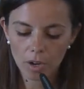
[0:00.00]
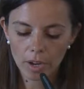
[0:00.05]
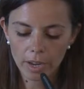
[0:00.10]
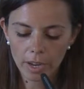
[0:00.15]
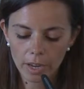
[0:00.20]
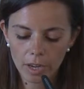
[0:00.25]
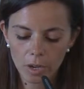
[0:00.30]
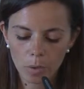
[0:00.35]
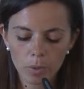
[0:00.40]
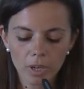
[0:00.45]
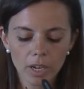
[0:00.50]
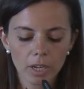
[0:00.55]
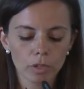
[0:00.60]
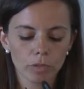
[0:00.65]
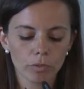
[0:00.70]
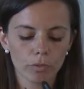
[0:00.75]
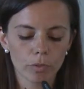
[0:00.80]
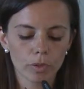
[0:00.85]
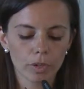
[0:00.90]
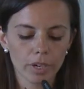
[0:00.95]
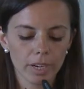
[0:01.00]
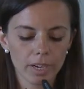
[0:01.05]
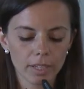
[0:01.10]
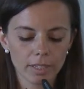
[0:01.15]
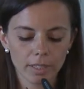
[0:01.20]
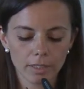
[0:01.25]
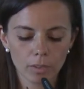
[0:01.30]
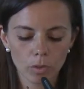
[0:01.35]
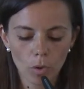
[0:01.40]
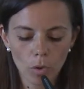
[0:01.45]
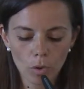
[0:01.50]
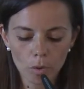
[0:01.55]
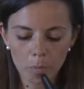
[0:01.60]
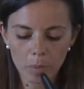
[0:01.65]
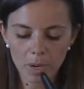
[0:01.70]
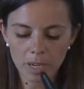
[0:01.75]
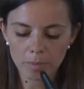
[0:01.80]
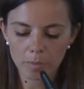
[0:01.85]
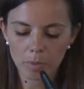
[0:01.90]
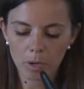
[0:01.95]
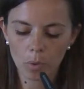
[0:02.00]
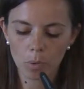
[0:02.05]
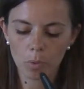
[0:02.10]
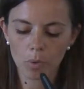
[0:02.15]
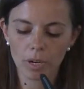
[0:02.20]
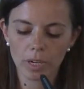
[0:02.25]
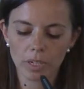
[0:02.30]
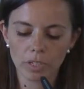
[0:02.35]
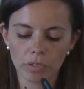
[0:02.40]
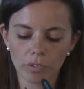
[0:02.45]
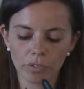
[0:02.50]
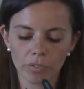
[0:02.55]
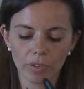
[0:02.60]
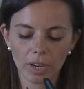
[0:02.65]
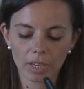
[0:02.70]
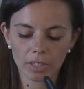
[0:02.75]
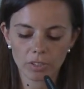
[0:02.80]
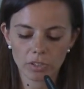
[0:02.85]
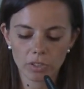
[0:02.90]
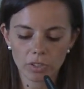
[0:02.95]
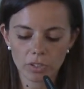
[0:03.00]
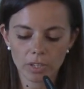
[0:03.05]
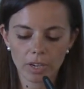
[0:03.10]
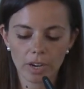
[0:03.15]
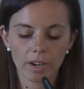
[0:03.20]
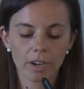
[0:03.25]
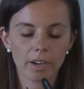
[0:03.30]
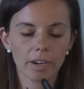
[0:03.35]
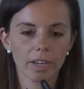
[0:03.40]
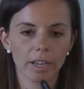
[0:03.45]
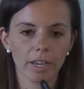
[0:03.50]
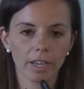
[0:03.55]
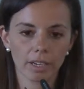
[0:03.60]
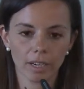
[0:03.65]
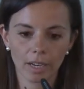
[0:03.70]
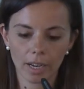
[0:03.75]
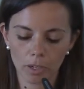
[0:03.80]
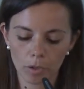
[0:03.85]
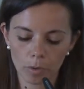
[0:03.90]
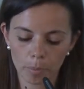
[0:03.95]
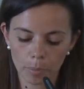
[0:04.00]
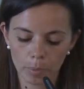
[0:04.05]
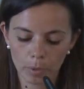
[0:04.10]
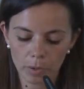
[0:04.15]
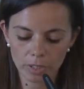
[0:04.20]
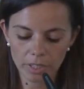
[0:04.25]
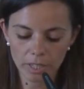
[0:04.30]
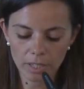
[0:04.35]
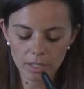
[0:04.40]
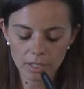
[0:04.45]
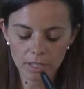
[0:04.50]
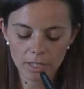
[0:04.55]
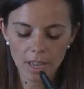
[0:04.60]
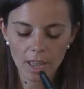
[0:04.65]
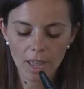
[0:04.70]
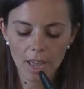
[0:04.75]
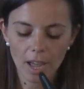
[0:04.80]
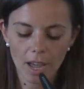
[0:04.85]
We cannot forget that all plasma coagulation factors are N-glycoproteins,